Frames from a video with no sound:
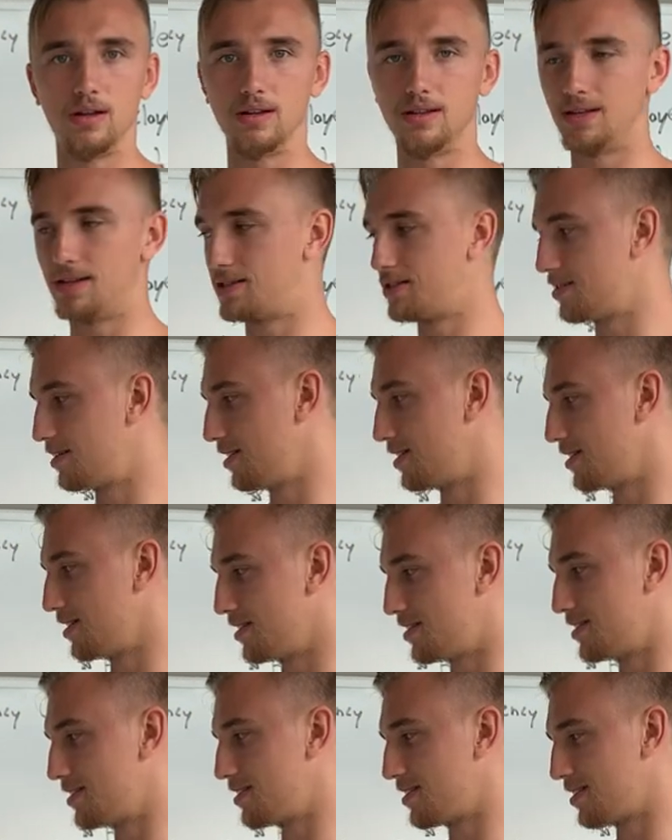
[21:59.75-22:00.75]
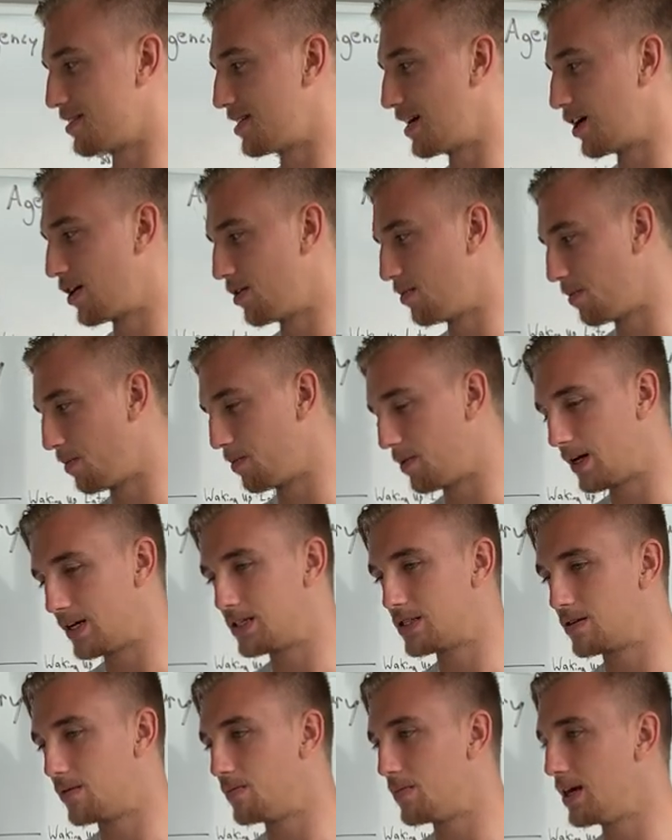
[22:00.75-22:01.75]
This, this, this is a terrible
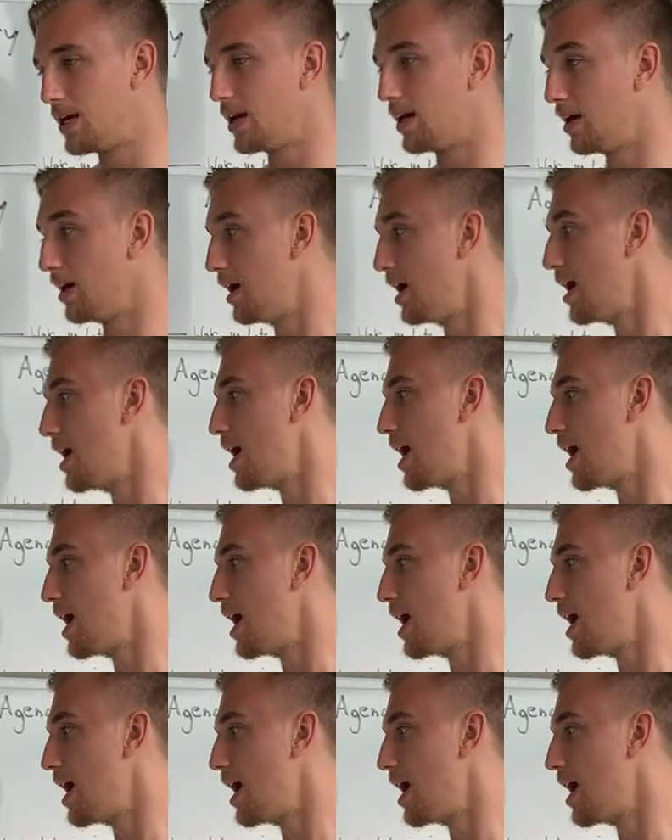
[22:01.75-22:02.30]
place to be.